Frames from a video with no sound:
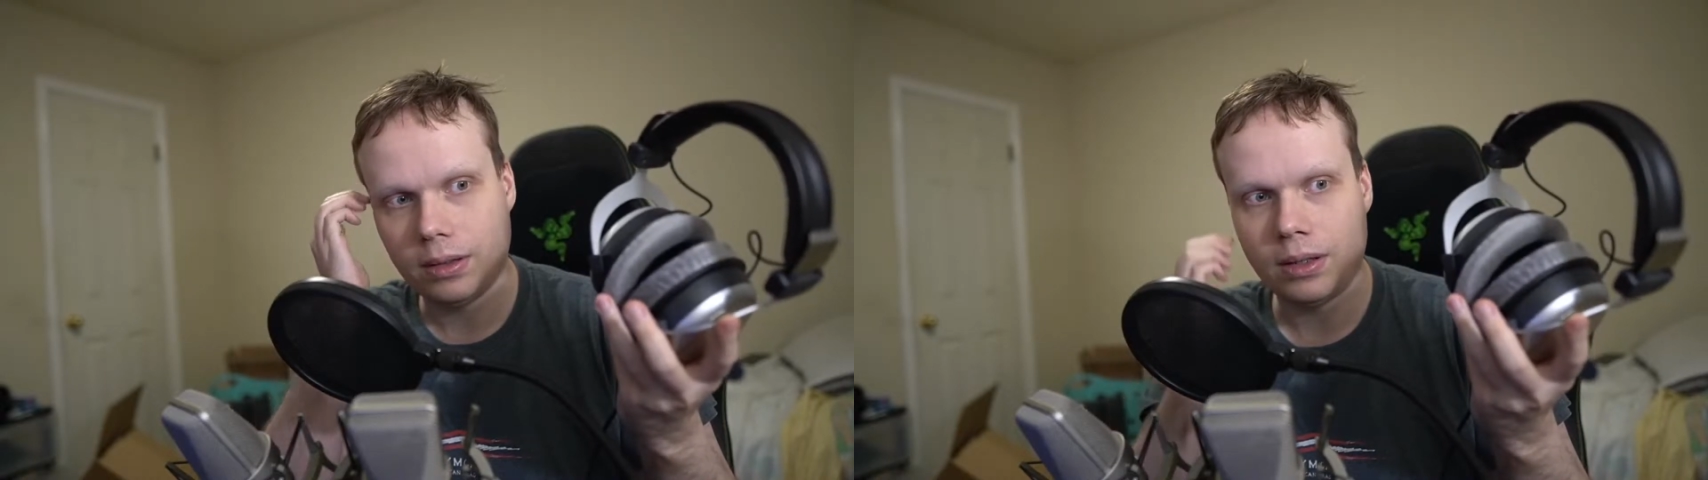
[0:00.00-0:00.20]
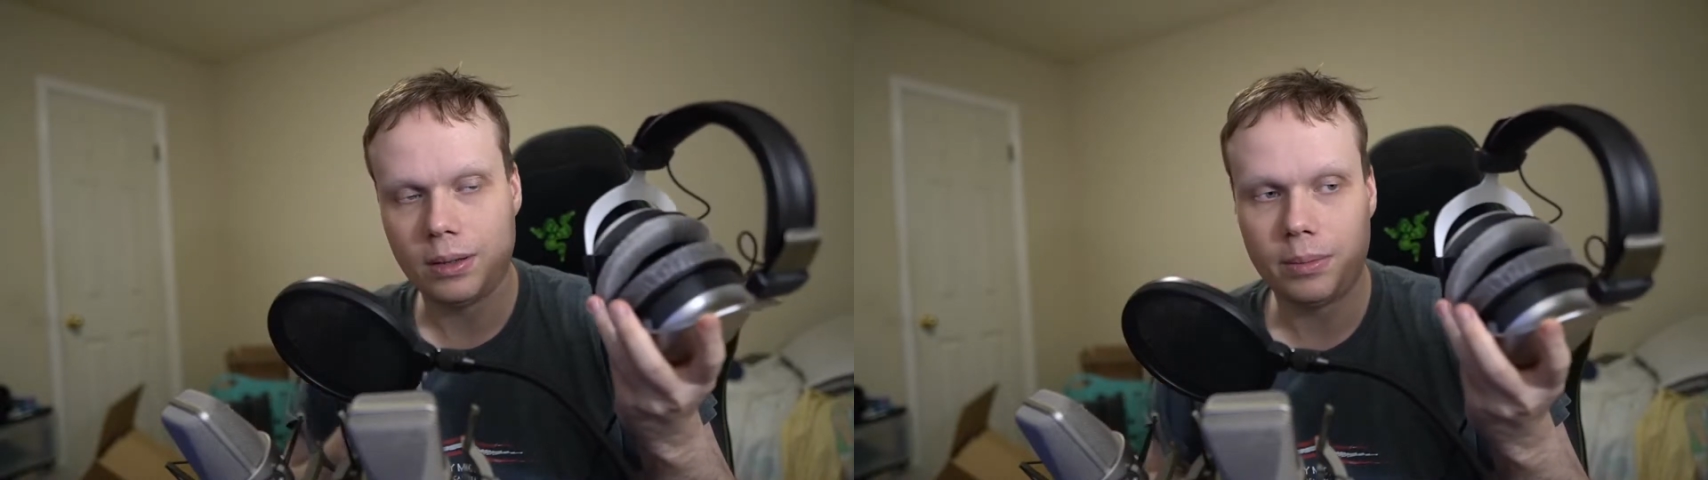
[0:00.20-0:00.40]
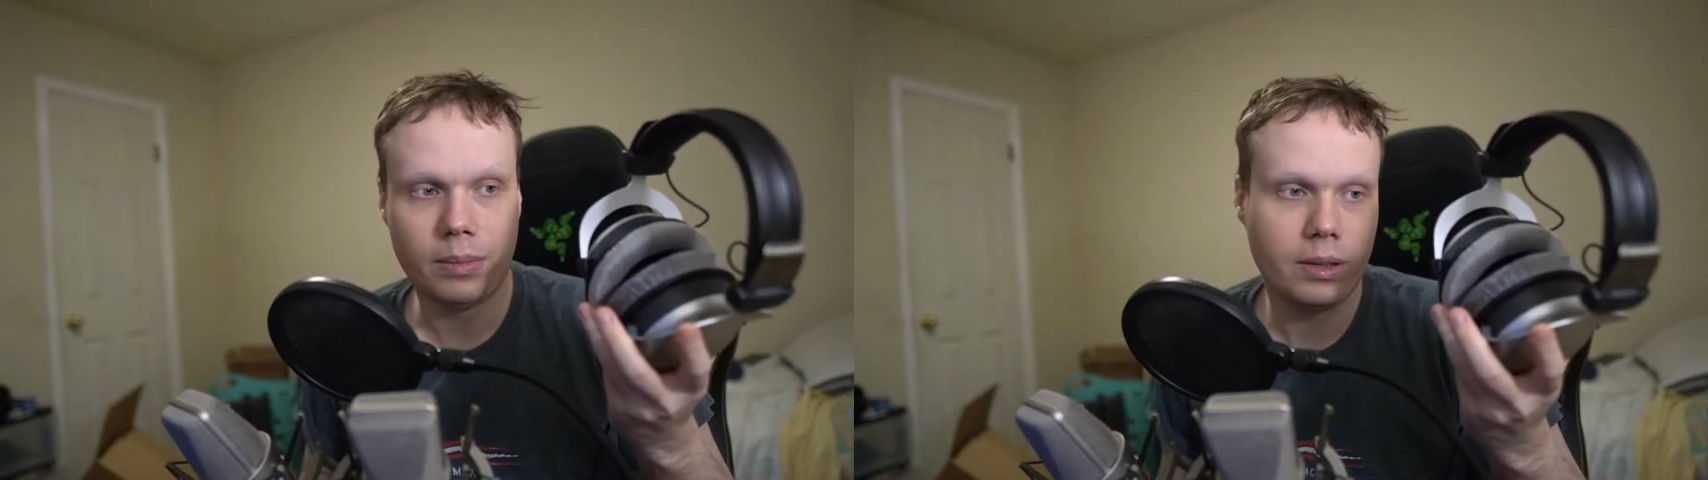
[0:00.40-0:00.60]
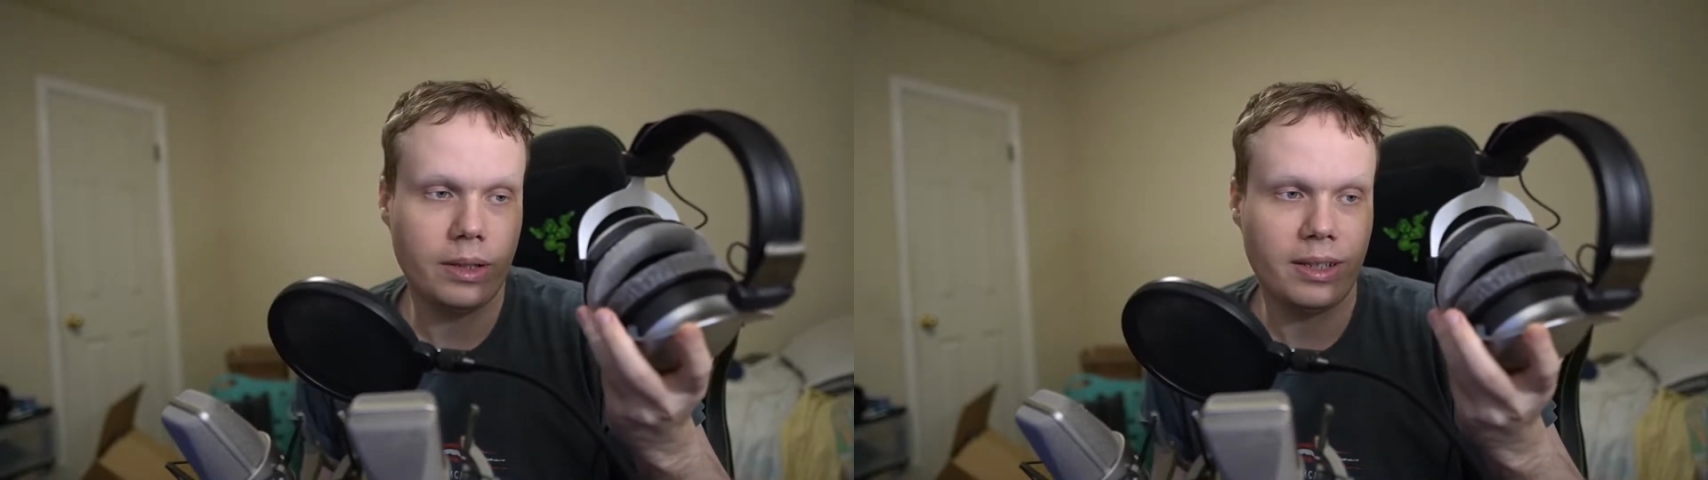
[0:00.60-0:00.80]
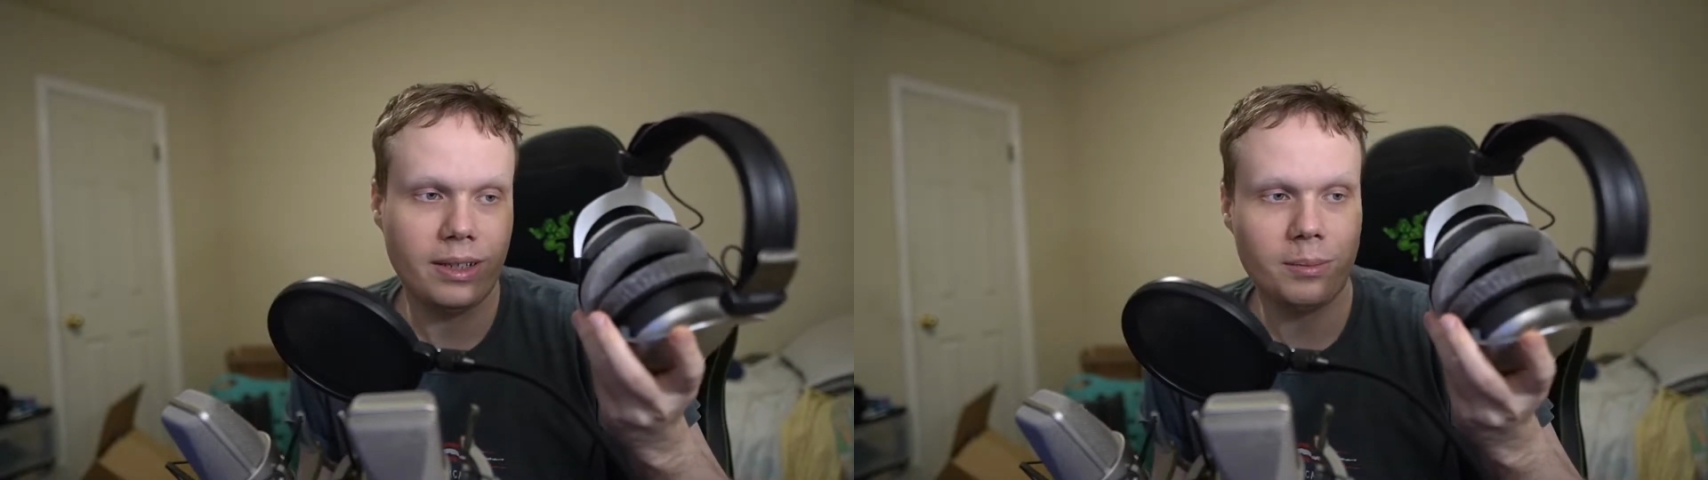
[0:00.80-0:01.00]

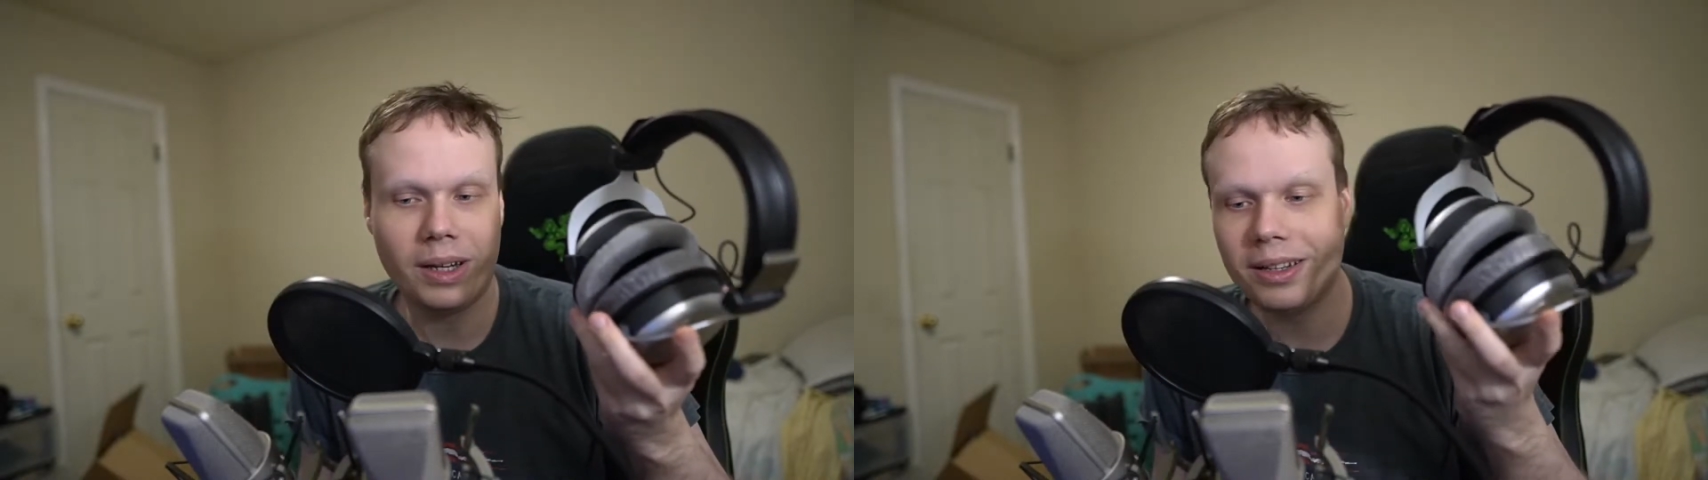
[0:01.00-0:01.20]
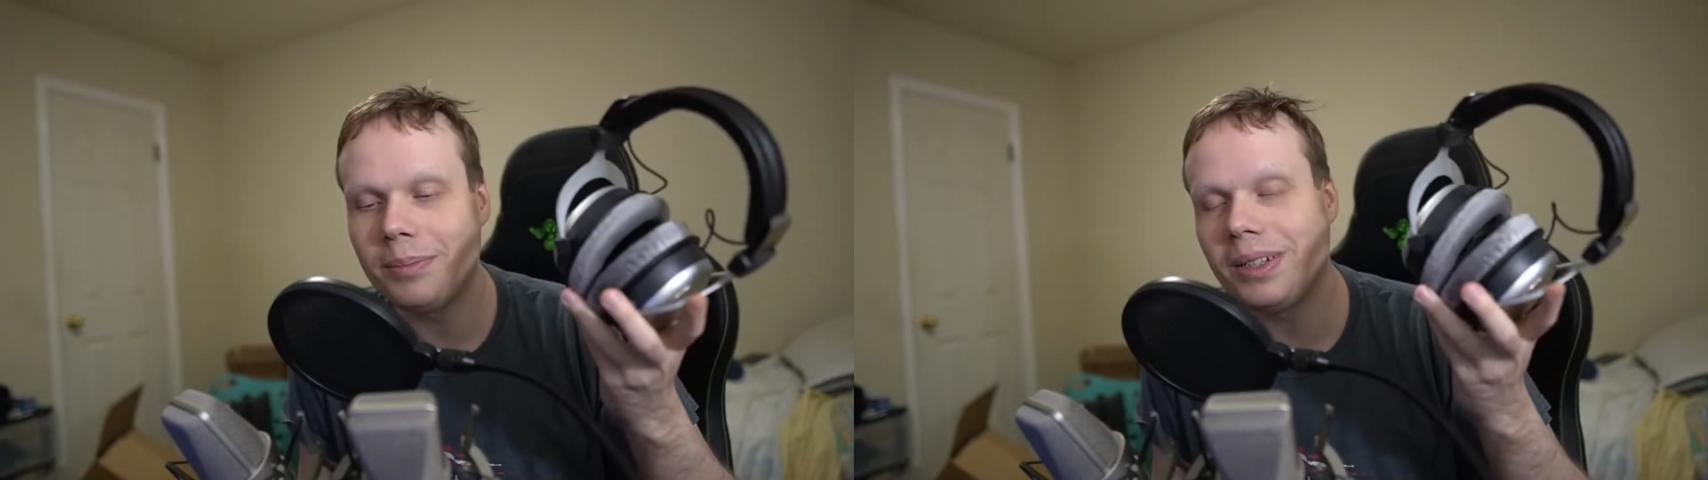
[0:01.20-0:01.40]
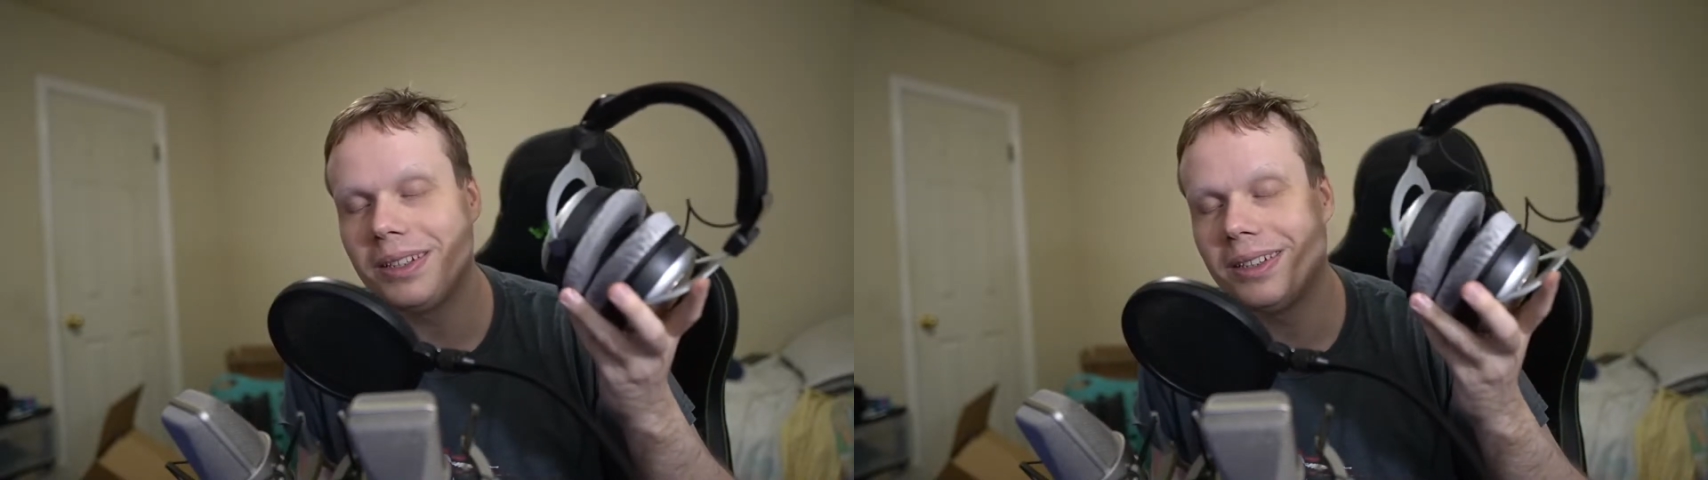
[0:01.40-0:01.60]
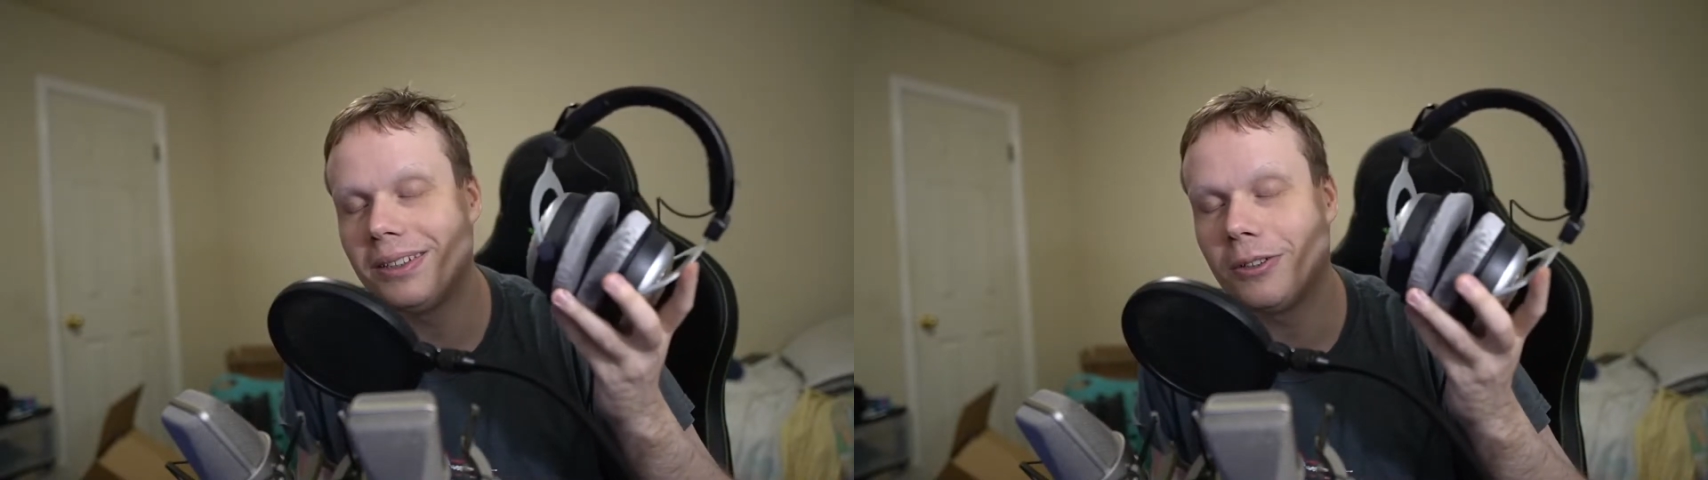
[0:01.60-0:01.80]
In my opinion,